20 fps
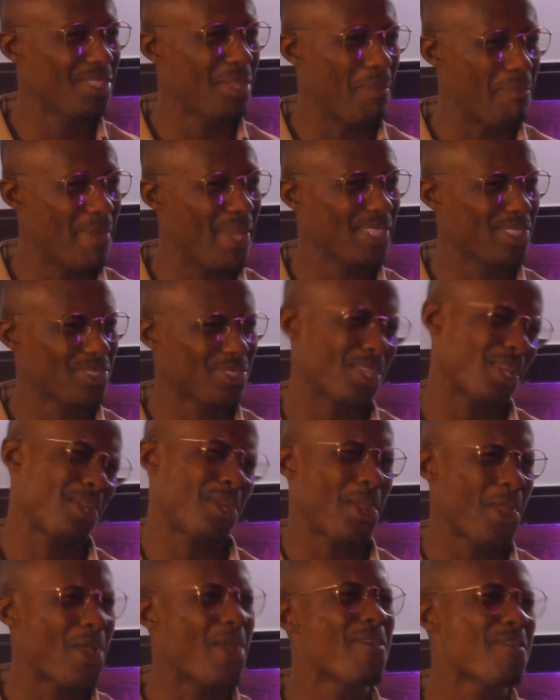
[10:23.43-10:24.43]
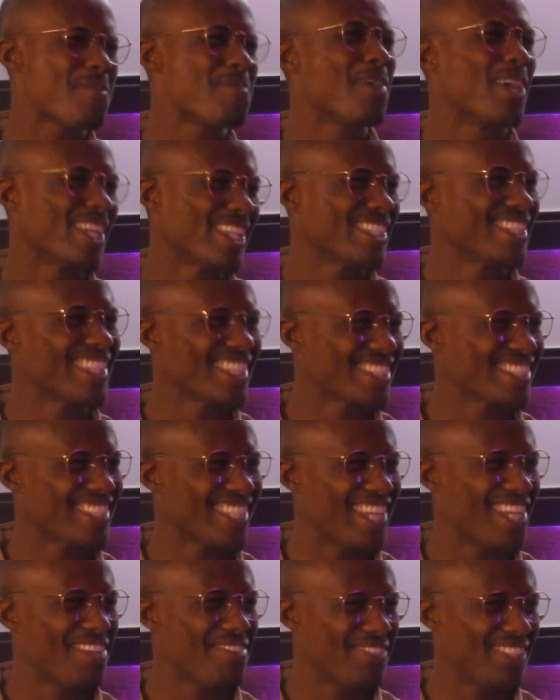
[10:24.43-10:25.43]
The best was like, yeah, everybody thinks
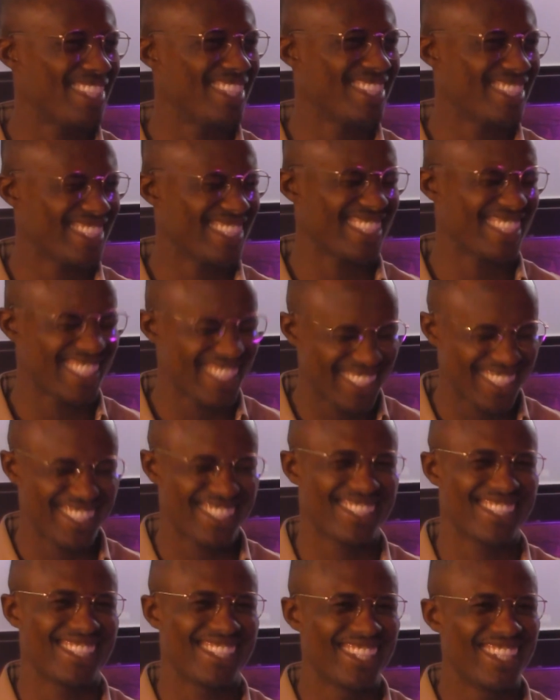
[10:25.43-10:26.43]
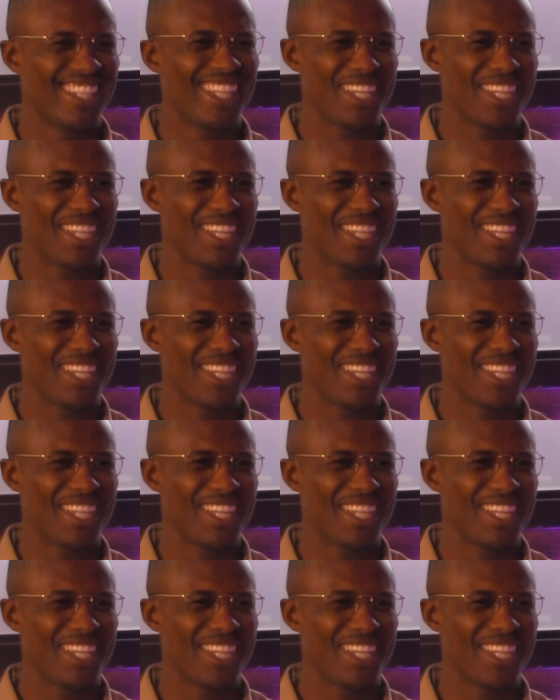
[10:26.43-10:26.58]
that, but it's like I mean,